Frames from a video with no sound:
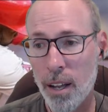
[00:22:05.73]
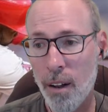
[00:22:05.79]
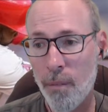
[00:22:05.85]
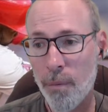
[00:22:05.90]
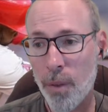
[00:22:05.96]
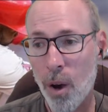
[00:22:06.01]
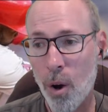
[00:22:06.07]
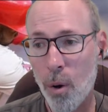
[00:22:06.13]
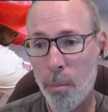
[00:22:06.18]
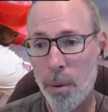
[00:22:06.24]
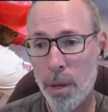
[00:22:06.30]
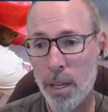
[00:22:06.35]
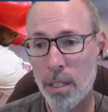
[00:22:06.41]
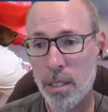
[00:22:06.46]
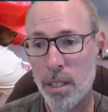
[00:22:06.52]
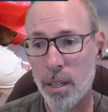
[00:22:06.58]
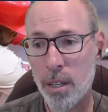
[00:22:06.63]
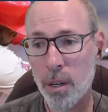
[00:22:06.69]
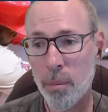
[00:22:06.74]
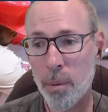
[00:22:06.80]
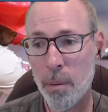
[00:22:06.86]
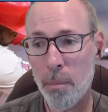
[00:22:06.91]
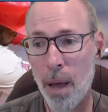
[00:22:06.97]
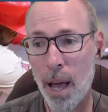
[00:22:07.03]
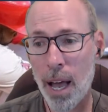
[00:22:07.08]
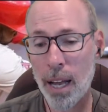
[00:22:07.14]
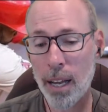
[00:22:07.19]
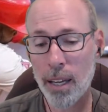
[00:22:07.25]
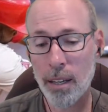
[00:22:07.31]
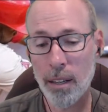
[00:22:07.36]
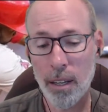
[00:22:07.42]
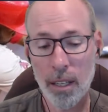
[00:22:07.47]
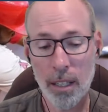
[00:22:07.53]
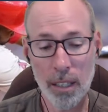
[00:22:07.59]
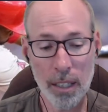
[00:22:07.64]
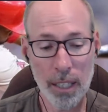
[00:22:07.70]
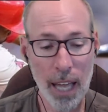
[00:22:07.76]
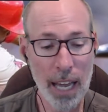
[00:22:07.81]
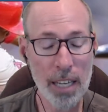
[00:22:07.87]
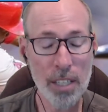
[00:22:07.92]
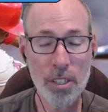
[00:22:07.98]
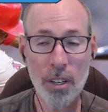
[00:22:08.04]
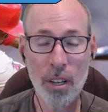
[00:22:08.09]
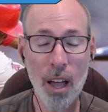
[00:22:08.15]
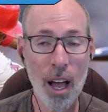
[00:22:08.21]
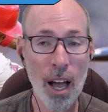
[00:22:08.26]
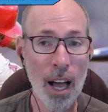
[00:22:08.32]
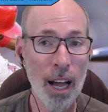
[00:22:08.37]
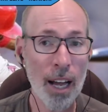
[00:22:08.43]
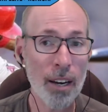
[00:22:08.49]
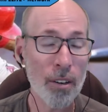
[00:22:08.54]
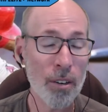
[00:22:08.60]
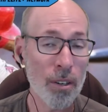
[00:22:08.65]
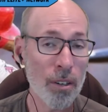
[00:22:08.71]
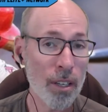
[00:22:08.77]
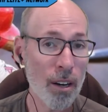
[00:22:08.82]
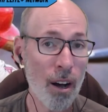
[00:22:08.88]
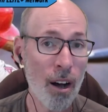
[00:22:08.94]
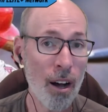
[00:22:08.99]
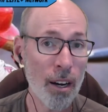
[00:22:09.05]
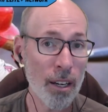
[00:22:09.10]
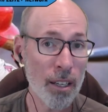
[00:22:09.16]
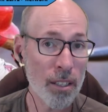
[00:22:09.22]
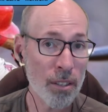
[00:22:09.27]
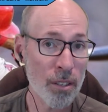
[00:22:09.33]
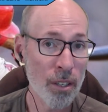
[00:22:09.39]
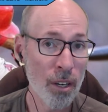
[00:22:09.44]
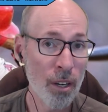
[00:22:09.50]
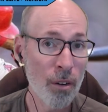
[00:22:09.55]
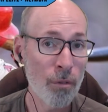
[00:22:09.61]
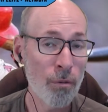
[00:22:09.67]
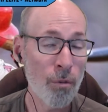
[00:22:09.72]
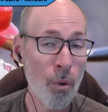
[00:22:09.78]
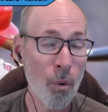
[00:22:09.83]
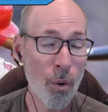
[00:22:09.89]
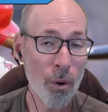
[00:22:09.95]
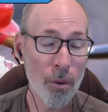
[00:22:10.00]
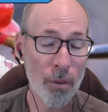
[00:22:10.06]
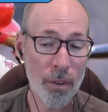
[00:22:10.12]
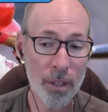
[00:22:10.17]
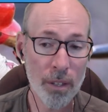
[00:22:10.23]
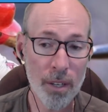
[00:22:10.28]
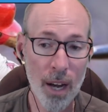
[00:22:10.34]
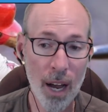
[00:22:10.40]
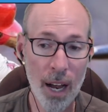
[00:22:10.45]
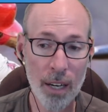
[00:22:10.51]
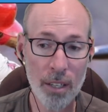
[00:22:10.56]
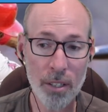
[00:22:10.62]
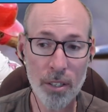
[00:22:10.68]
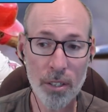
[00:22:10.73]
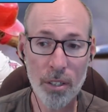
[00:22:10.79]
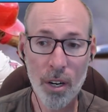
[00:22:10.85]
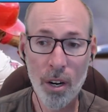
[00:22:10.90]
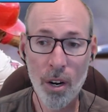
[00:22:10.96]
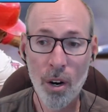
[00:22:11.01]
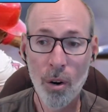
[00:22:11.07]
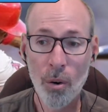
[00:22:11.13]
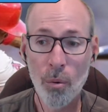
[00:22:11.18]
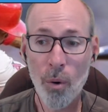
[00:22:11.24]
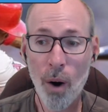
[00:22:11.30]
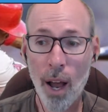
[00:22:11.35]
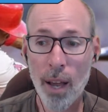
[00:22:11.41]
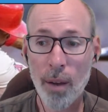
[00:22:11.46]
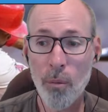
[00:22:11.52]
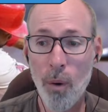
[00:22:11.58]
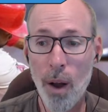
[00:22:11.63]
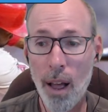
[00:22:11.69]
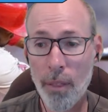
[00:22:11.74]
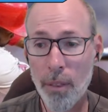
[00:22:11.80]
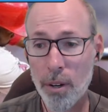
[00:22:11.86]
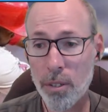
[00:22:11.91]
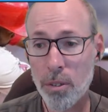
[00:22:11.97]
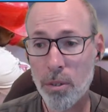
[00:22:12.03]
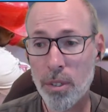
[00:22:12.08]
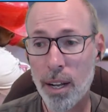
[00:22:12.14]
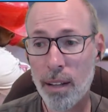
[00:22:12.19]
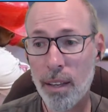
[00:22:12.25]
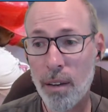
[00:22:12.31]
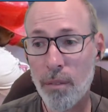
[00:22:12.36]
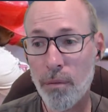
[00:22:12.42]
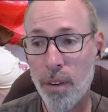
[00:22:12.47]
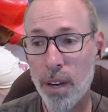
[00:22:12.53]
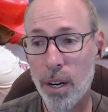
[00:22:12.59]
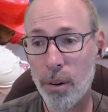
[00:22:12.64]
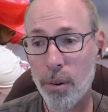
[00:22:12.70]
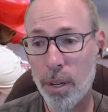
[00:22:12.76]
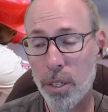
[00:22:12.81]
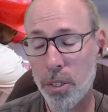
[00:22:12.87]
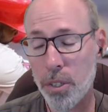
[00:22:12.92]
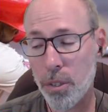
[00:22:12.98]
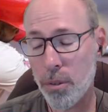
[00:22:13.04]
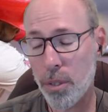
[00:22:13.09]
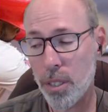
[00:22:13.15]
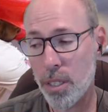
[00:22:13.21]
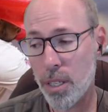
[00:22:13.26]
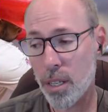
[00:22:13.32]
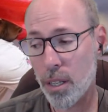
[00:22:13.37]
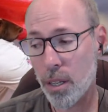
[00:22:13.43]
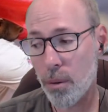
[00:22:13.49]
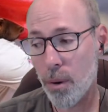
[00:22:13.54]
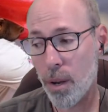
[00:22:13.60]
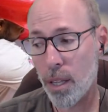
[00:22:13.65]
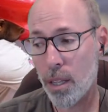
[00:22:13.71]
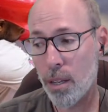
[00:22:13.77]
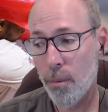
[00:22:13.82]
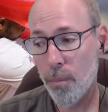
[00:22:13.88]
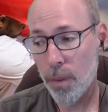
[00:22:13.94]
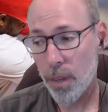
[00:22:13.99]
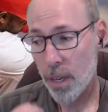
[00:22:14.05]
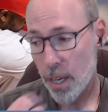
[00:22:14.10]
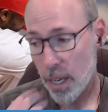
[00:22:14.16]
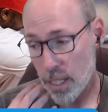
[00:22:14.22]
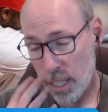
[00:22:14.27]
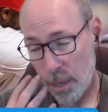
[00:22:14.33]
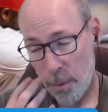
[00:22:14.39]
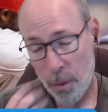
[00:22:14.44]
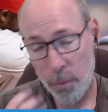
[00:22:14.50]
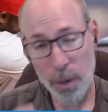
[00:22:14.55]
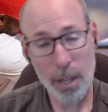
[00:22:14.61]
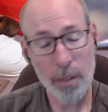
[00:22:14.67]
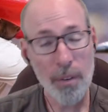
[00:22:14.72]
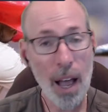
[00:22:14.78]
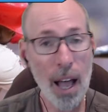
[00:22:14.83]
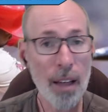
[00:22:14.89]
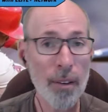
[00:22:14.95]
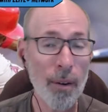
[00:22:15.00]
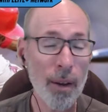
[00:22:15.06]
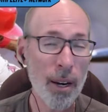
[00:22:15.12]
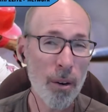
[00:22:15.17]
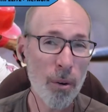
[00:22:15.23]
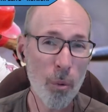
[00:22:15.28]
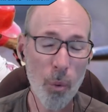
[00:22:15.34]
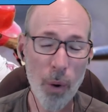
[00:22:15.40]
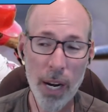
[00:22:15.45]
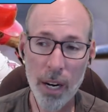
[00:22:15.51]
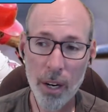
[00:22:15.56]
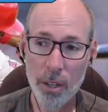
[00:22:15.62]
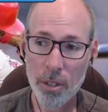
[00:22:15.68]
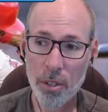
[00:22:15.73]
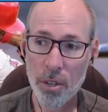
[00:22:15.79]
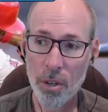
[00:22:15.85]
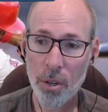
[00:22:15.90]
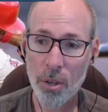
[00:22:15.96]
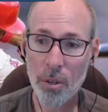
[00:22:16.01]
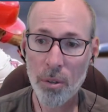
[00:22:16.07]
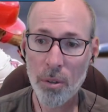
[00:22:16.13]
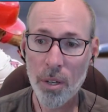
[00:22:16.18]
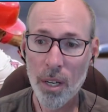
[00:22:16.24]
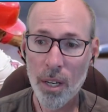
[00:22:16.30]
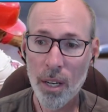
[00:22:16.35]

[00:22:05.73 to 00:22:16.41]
The hope is that he'll be back late July, early August for the Dodgers. Ryan Weathers, who's got that finger issue he's dealing with, he's going to be reevaluated in a week or two.